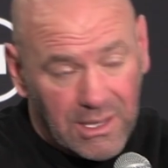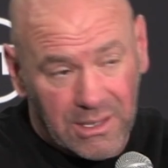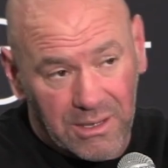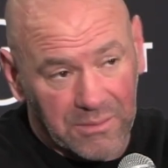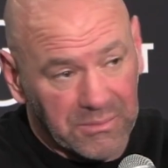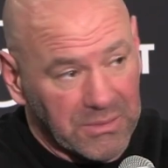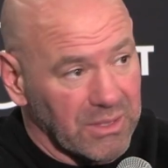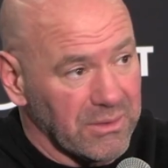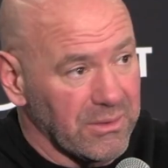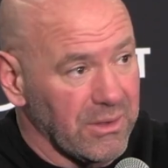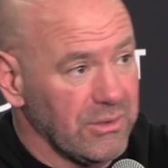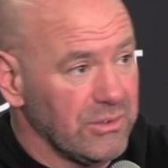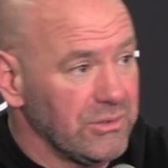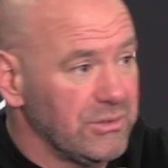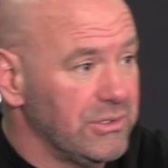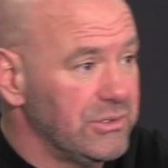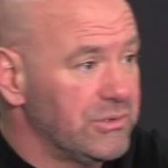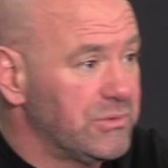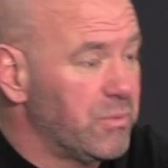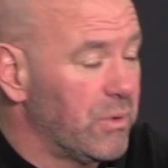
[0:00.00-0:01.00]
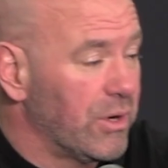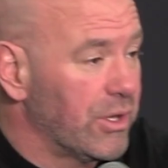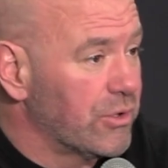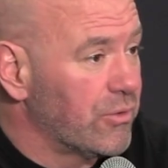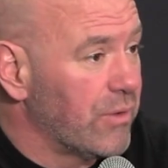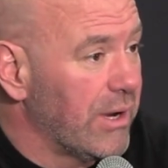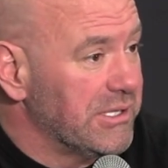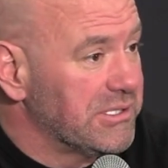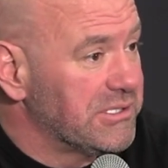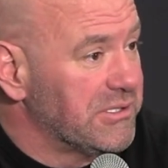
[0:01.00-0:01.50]
Yeah. I mean, he's one of the
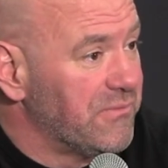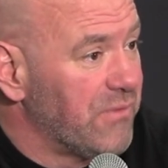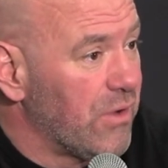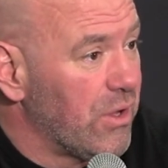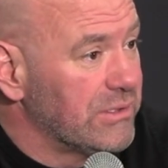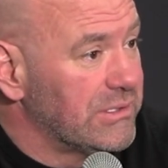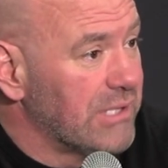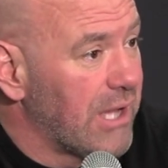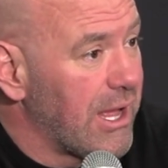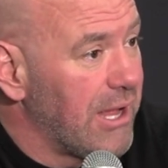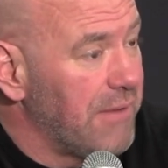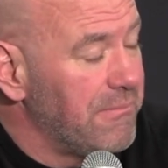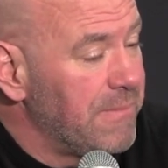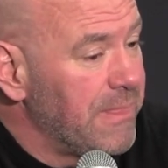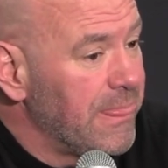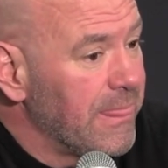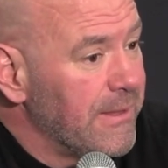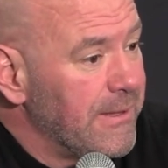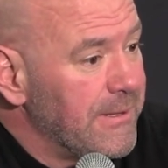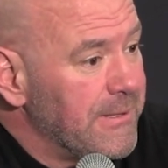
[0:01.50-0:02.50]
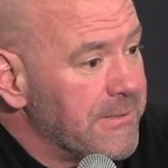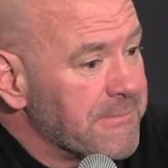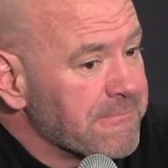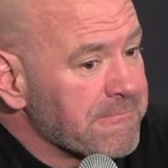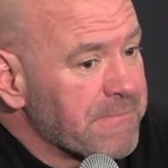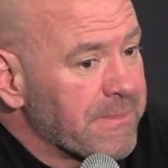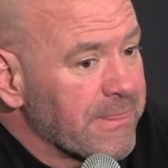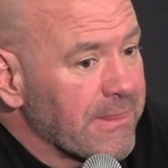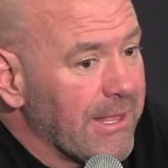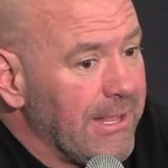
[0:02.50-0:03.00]
greatest of all time.
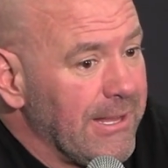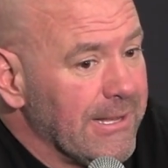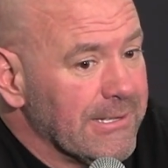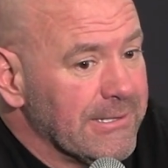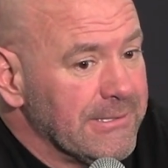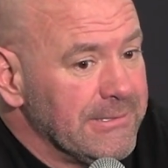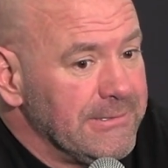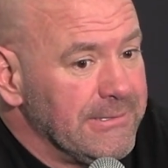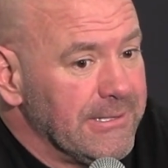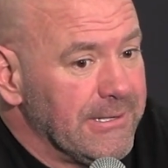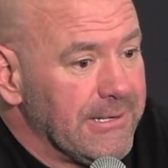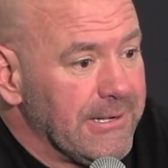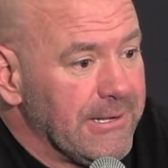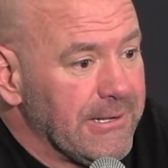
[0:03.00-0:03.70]
And